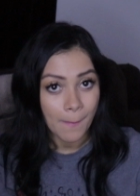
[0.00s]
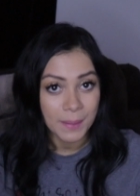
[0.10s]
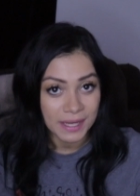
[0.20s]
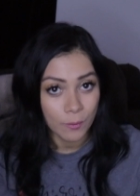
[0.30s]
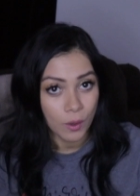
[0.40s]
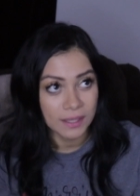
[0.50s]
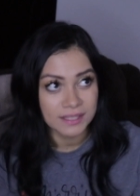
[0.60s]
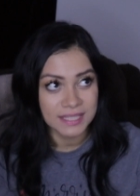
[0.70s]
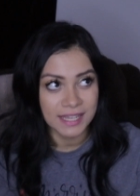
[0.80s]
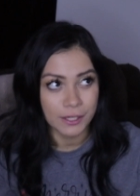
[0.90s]
but I
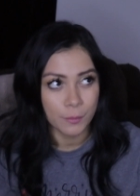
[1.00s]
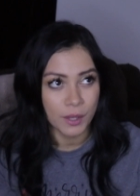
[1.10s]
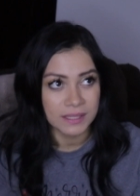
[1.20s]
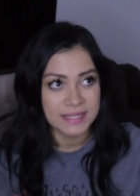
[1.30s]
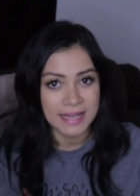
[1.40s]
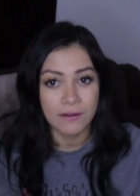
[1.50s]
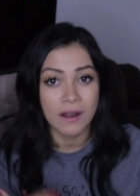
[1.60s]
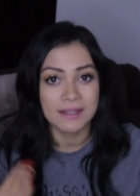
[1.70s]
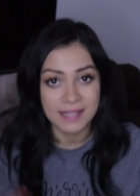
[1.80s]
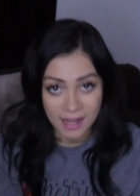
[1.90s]
want to get your boxes out
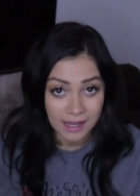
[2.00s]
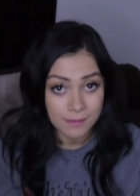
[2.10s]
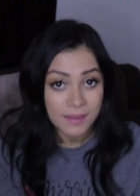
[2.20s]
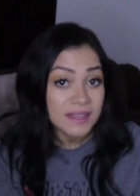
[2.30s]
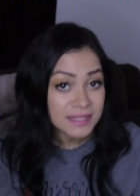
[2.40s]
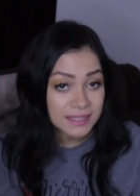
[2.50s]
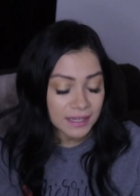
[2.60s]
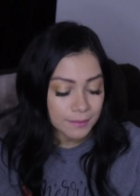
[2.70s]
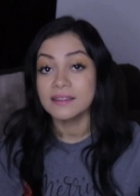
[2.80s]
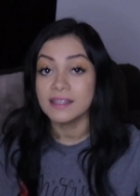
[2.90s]
on time this
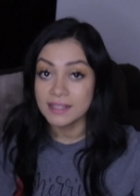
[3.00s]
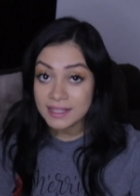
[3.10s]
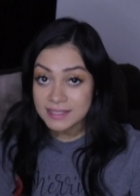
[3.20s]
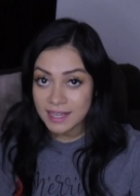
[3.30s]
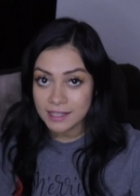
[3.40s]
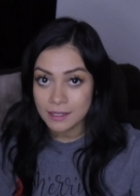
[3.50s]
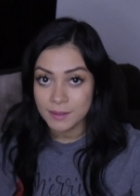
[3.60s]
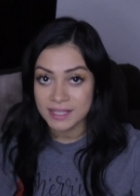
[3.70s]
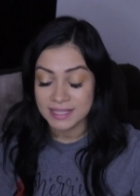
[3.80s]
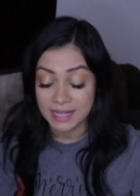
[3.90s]
time. The next
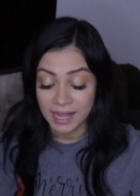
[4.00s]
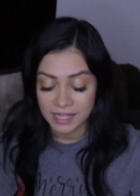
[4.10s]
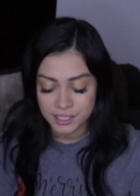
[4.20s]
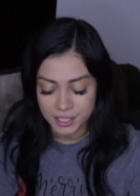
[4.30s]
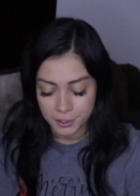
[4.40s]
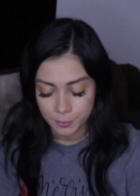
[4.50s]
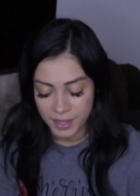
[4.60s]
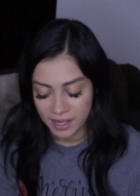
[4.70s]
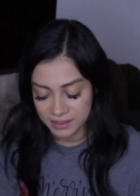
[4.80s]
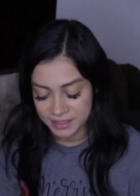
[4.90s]
item is an eyeshadow
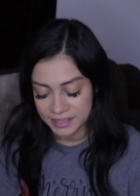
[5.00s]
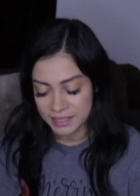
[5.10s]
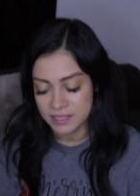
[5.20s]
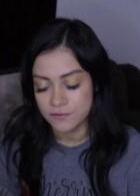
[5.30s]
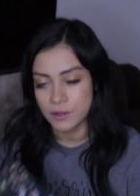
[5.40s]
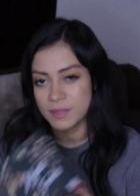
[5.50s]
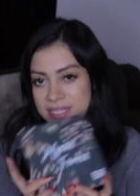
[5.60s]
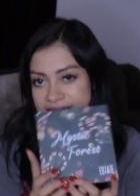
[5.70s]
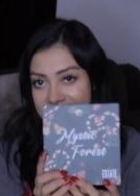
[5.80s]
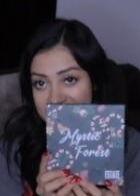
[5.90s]
palette. It is from
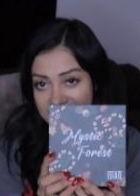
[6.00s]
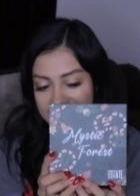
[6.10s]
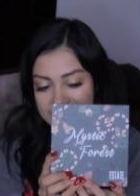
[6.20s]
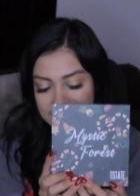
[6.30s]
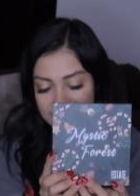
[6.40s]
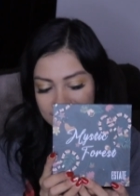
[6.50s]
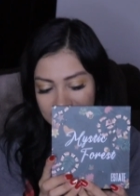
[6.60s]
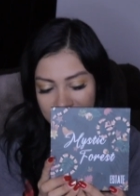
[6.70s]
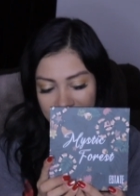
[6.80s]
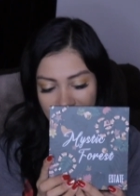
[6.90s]
Estate
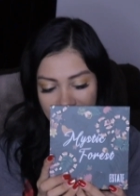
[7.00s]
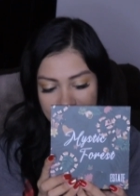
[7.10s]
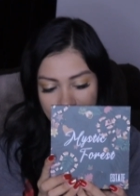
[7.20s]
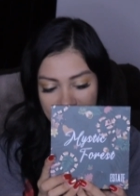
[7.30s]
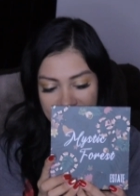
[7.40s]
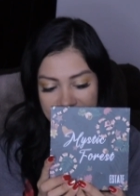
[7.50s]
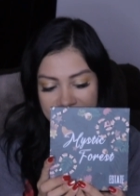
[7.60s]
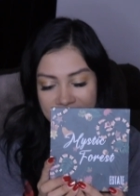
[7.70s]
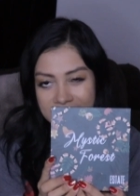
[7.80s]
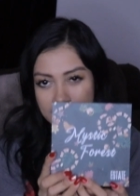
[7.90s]

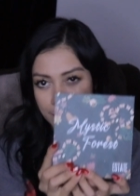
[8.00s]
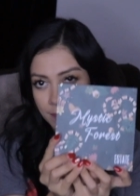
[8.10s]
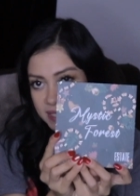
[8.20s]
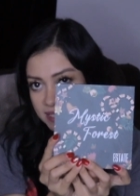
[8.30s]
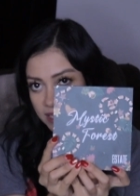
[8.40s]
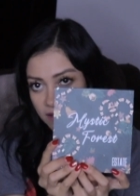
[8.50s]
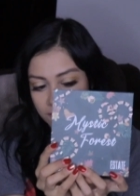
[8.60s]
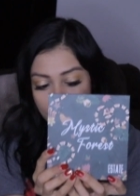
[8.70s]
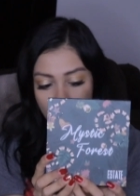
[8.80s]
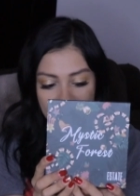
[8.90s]
Cosmetics. It is their Mystic
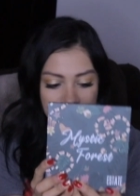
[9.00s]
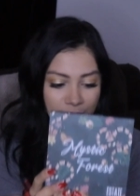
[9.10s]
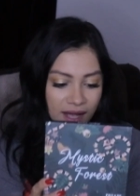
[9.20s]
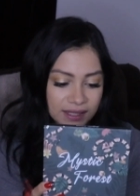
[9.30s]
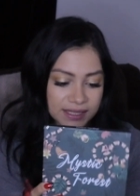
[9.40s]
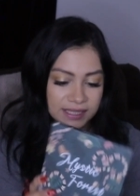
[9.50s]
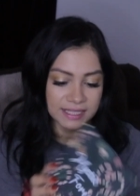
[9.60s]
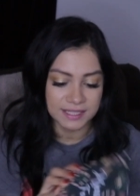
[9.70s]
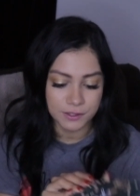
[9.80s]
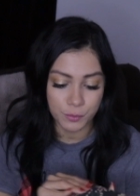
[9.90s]
Forest palette.
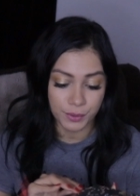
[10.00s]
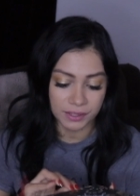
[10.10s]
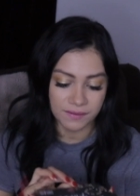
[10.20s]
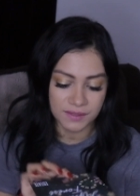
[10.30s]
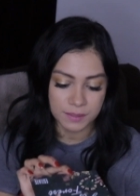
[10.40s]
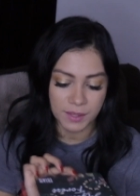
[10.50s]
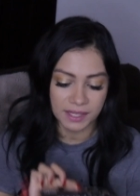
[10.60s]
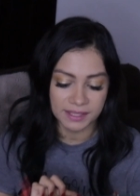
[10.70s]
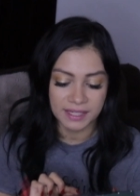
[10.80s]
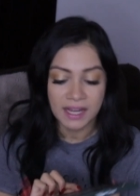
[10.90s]
I super love this
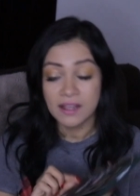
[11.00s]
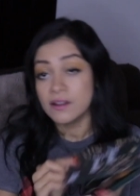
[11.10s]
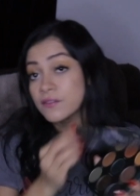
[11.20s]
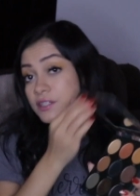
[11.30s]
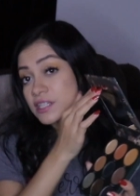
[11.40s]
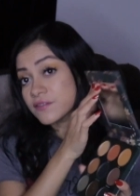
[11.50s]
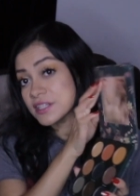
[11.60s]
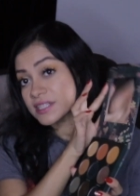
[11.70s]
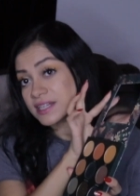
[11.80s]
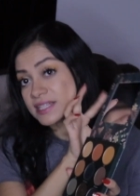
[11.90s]
palette. First off,
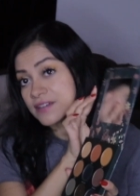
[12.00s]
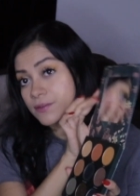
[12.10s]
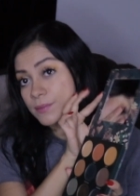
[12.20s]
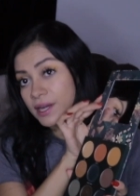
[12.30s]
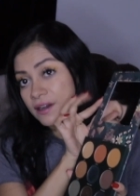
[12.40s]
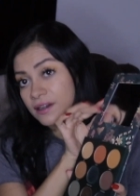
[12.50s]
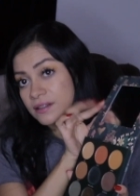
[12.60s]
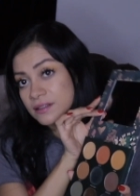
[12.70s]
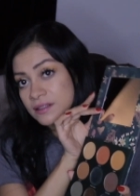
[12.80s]
it does have a mirror,